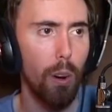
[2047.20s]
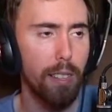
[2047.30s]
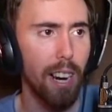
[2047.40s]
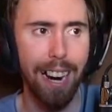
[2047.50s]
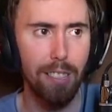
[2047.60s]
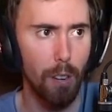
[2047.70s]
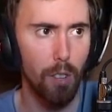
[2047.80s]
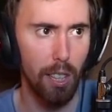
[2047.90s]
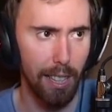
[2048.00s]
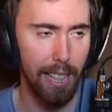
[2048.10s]
really ties
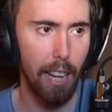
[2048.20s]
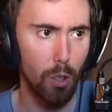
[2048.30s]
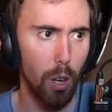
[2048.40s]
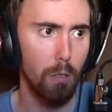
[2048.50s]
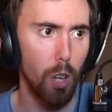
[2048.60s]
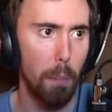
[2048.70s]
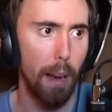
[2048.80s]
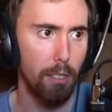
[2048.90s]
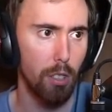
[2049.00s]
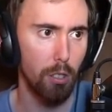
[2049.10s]
everything together and really
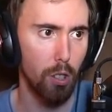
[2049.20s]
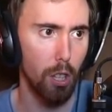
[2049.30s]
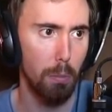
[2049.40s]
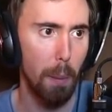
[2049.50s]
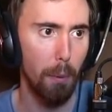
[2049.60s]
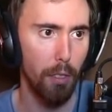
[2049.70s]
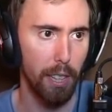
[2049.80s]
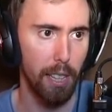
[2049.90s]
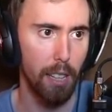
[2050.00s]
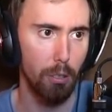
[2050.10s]
makes it as good as people
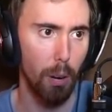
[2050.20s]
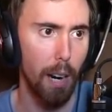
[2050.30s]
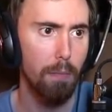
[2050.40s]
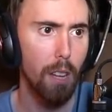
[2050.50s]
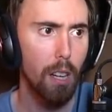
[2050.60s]
think it is, right?